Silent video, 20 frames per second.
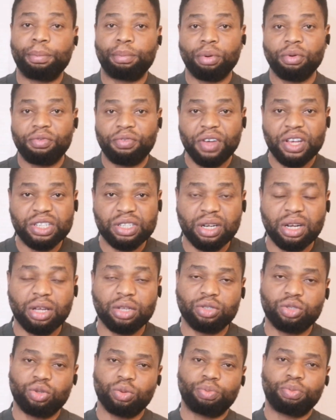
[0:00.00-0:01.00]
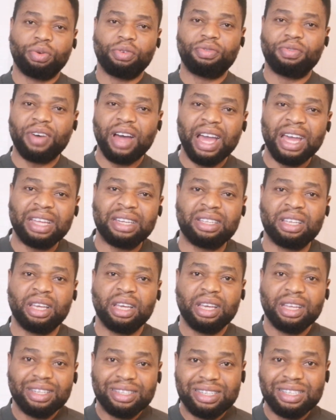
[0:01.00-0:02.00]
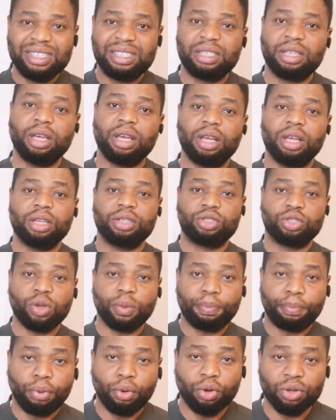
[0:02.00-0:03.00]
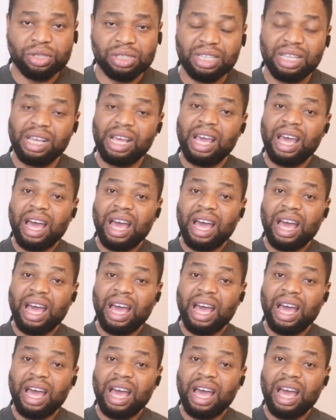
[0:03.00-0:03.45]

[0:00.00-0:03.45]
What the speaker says: professionals to provide this support,